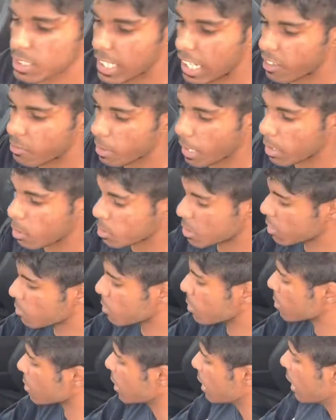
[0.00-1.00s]
have paddle
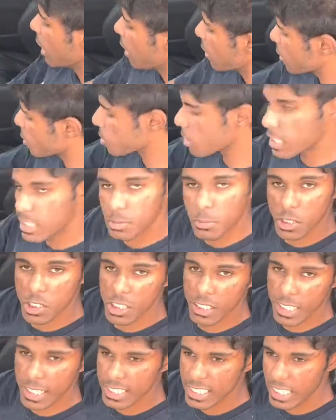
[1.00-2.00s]
shifters. The
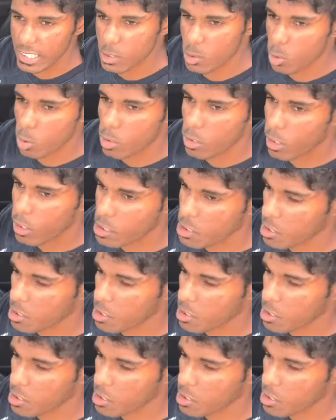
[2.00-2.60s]
transmission is a dual clutch